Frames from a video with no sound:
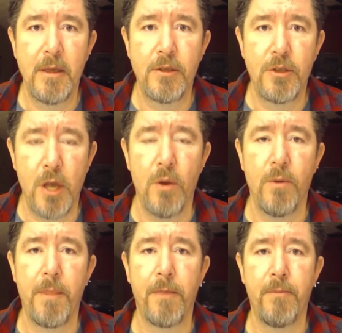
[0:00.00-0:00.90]

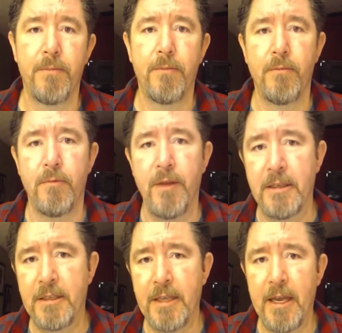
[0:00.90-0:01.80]
So, with
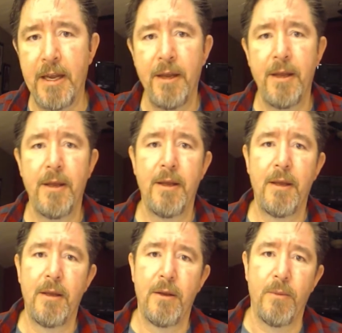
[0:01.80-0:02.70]
that said,
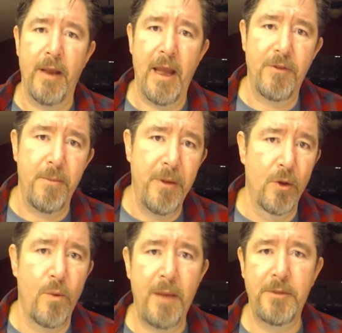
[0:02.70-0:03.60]
we have to
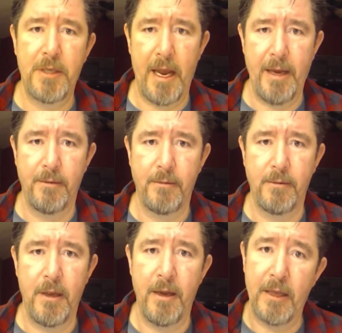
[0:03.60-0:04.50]
build a website,
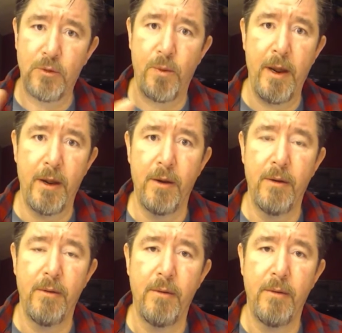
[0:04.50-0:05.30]
and that's where